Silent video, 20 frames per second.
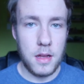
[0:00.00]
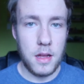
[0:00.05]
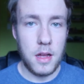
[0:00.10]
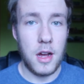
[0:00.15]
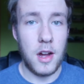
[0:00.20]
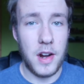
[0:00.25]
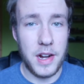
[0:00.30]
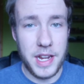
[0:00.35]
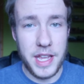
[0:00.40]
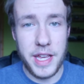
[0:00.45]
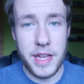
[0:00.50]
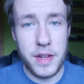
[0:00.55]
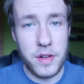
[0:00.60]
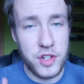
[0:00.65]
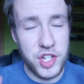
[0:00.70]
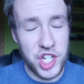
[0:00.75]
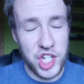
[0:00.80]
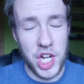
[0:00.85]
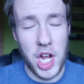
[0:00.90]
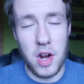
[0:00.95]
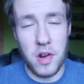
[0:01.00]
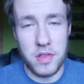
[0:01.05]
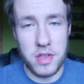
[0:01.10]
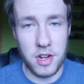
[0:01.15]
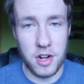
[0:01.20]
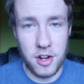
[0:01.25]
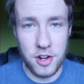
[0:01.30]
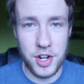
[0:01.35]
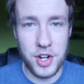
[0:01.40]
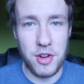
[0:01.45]
All right, huge shout out to
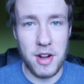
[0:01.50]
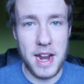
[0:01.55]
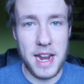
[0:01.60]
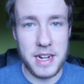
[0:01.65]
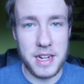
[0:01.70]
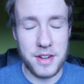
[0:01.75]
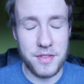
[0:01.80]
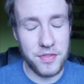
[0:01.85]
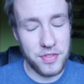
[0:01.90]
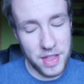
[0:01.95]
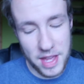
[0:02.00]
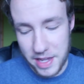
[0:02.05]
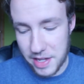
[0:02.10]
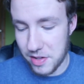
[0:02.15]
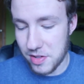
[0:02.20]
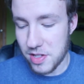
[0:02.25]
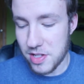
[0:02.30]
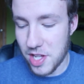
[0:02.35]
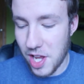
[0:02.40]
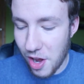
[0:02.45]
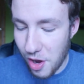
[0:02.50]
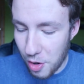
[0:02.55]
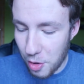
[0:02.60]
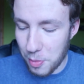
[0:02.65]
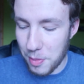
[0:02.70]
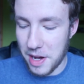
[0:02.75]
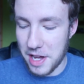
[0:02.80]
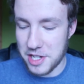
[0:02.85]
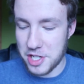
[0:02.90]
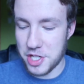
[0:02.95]
Her Interactive. Thank you so
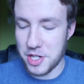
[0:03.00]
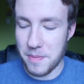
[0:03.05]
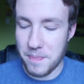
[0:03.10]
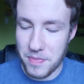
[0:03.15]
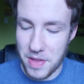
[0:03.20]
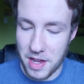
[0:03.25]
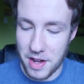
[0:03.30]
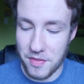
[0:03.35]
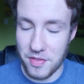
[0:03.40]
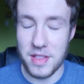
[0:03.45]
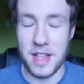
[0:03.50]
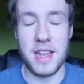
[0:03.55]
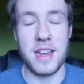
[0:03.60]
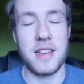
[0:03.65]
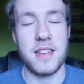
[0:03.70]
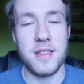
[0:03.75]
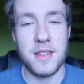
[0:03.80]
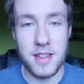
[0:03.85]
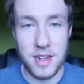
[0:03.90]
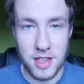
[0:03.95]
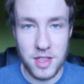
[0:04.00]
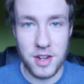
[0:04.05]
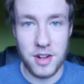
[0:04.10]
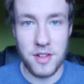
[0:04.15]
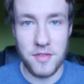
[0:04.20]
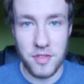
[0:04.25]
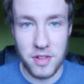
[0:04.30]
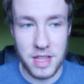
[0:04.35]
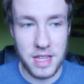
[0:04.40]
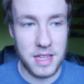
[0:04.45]
much uh, for that. Another
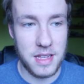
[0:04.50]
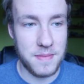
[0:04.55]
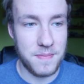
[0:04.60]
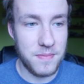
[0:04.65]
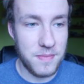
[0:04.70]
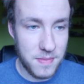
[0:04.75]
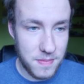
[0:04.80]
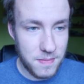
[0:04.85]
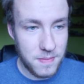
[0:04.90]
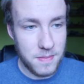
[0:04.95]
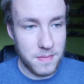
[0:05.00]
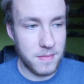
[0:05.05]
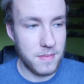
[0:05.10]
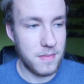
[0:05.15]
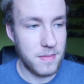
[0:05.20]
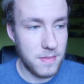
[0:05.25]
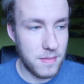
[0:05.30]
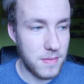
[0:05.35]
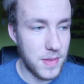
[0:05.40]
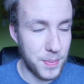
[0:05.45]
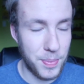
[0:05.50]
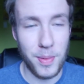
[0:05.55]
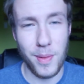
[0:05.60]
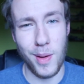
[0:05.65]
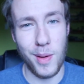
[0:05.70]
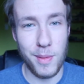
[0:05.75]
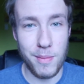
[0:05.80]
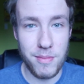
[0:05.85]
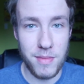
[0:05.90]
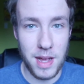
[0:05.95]
for the, the
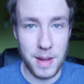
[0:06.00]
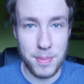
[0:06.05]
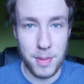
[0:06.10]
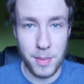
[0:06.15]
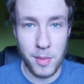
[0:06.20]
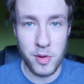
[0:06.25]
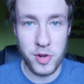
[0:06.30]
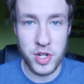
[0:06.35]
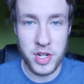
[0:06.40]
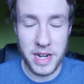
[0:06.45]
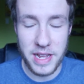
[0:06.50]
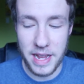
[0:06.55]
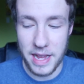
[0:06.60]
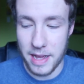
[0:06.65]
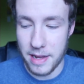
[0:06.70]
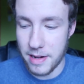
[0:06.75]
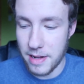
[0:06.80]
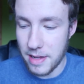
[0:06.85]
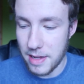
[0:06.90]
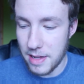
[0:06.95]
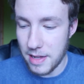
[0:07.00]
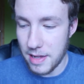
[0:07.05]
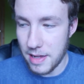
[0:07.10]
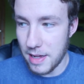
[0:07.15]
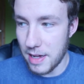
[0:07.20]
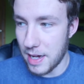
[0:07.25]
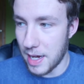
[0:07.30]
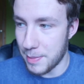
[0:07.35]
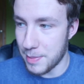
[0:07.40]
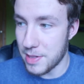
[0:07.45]
promote uh, promotion again.
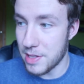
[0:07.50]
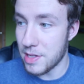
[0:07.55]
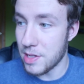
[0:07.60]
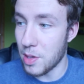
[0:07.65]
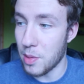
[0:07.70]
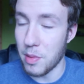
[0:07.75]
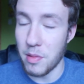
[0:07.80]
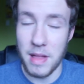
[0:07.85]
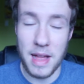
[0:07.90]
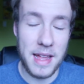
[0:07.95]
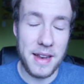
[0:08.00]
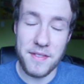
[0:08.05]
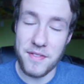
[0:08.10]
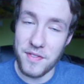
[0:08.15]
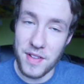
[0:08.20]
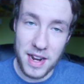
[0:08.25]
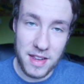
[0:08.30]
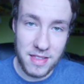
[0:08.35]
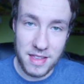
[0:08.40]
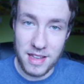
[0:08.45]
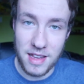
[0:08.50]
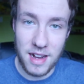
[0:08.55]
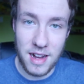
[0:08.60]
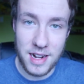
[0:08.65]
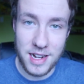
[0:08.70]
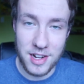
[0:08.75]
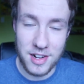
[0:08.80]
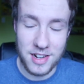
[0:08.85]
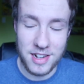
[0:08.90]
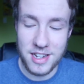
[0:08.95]
I'm so glad it finally got
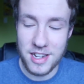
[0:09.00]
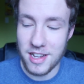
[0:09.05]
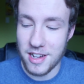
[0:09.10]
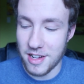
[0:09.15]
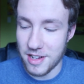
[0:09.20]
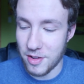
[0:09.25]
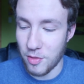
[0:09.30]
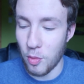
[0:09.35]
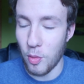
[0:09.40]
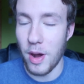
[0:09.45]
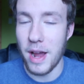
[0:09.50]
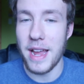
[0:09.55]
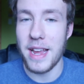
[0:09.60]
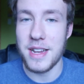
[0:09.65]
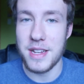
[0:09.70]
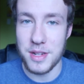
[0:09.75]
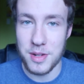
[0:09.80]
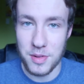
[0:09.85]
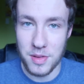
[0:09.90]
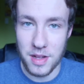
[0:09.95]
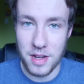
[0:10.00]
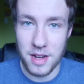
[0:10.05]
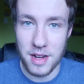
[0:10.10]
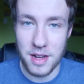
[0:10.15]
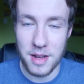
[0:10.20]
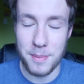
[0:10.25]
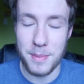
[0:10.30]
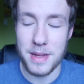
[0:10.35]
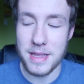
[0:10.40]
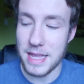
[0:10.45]
here. It took way too
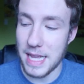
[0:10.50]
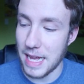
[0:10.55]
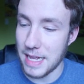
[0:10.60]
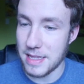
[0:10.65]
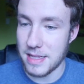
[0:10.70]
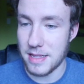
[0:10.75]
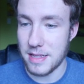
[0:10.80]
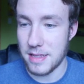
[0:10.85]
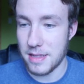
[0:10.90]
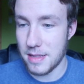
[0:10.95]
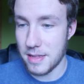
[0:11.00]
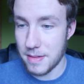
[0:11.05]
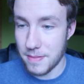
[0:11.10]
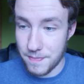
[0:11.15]
long, but that's